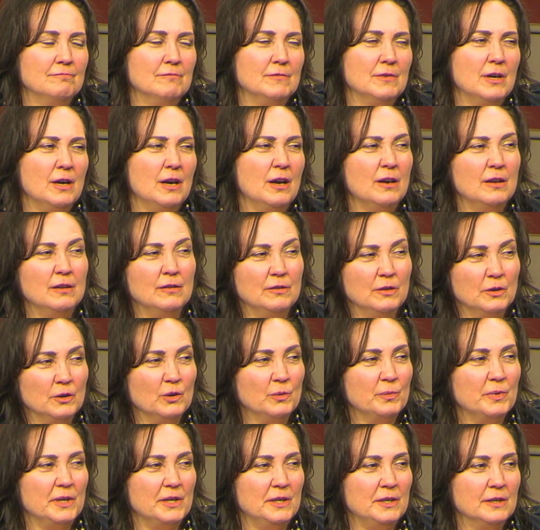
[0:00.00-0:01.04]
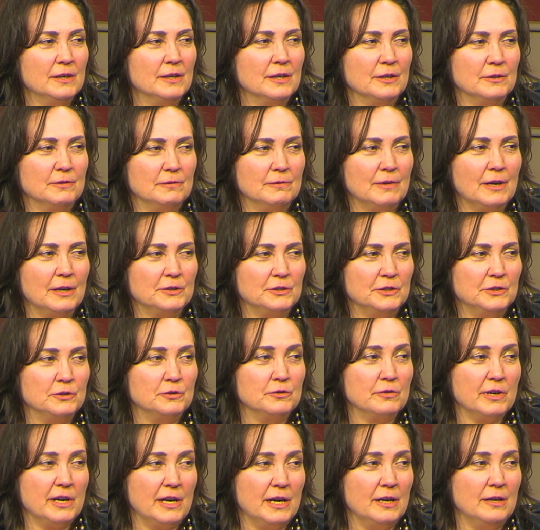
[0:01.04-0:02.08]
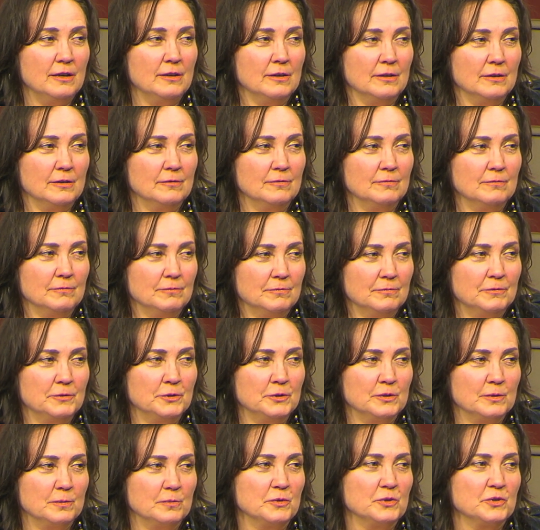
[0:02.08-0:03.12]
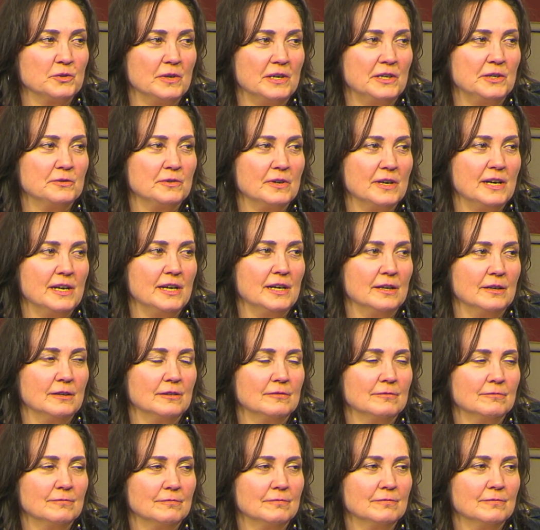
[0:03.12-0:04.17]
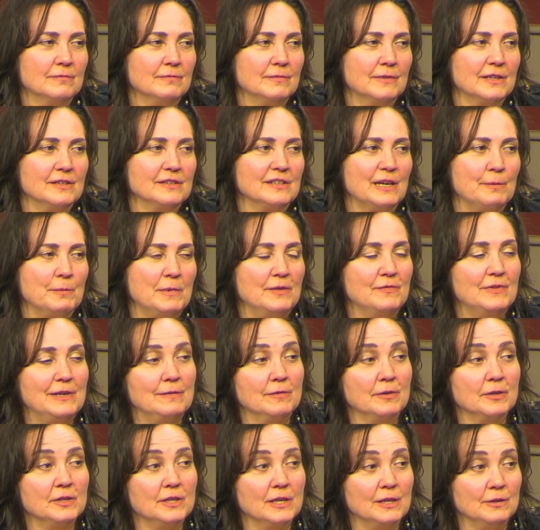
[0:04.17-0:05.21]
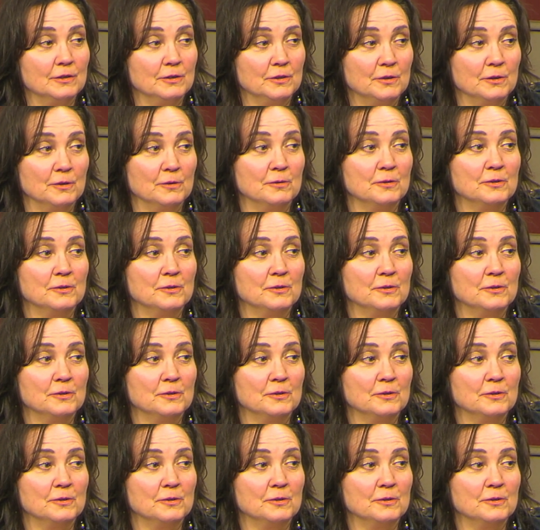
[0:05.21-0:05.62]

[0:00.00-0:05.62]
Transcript: A little bit. You got to actually train and do some strength training, and that's not my favorite thing to do.